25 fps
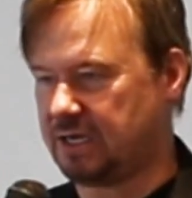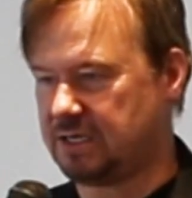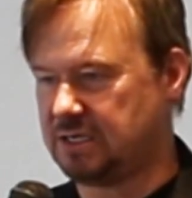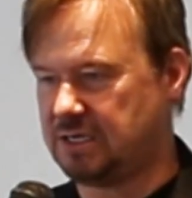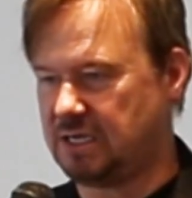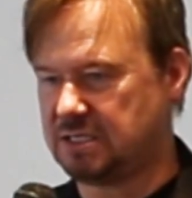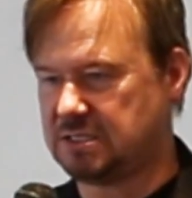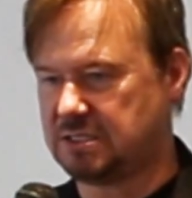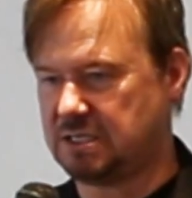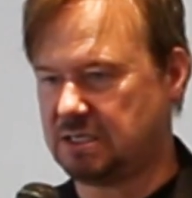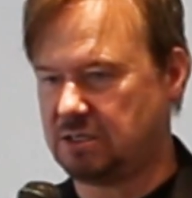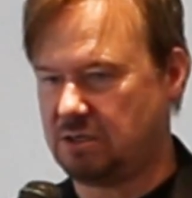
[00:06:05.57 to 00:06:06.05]
And I
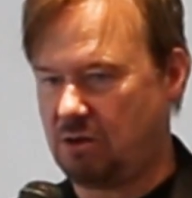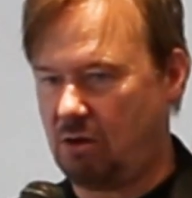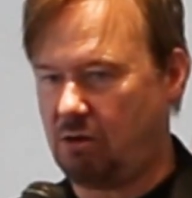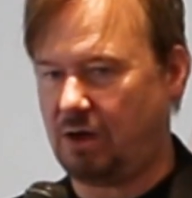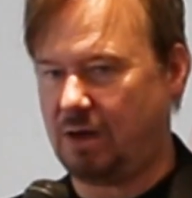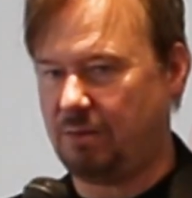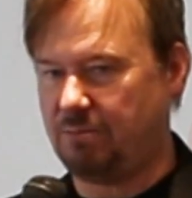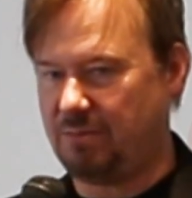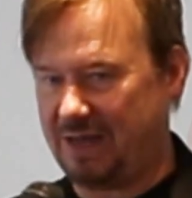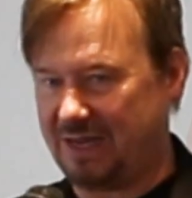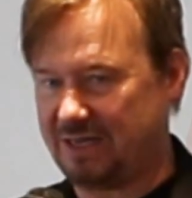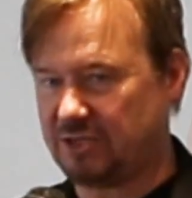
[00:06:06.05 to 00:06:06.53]
said, no,
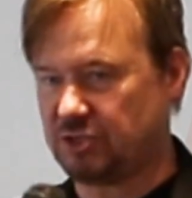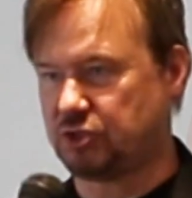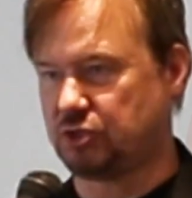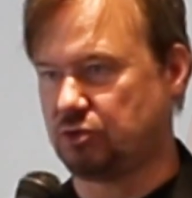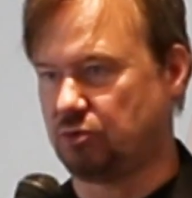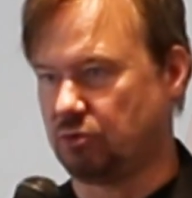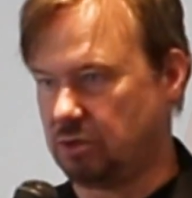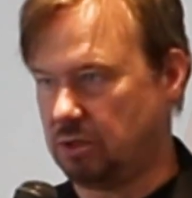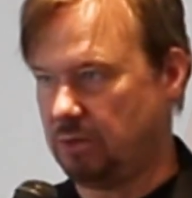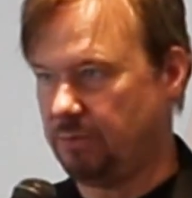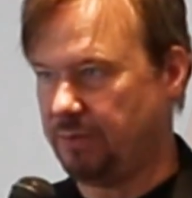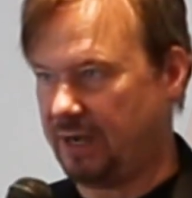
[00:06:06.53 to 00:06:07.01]
I'm not
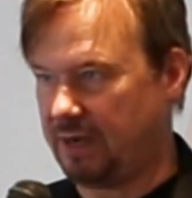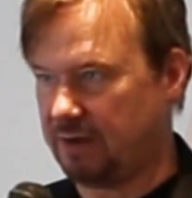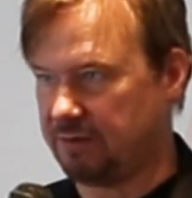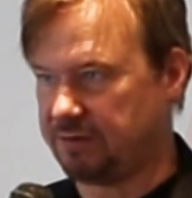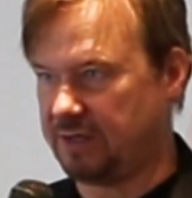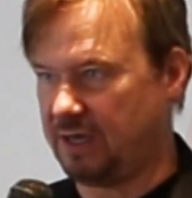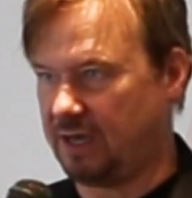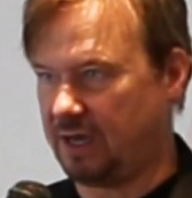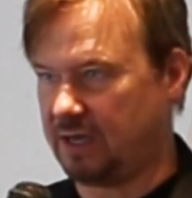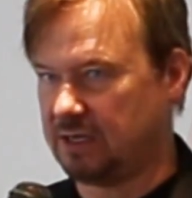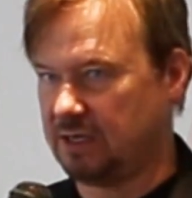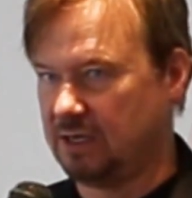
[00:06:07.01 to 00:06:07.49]
sure about
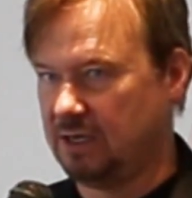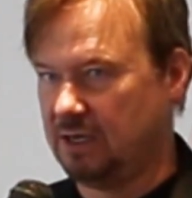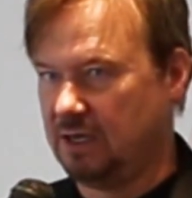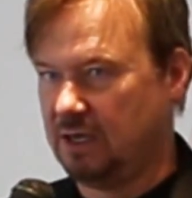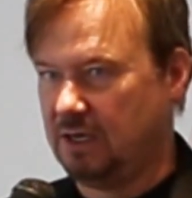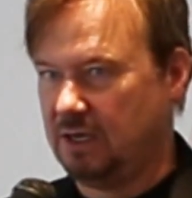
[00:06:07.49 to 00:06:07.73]
that.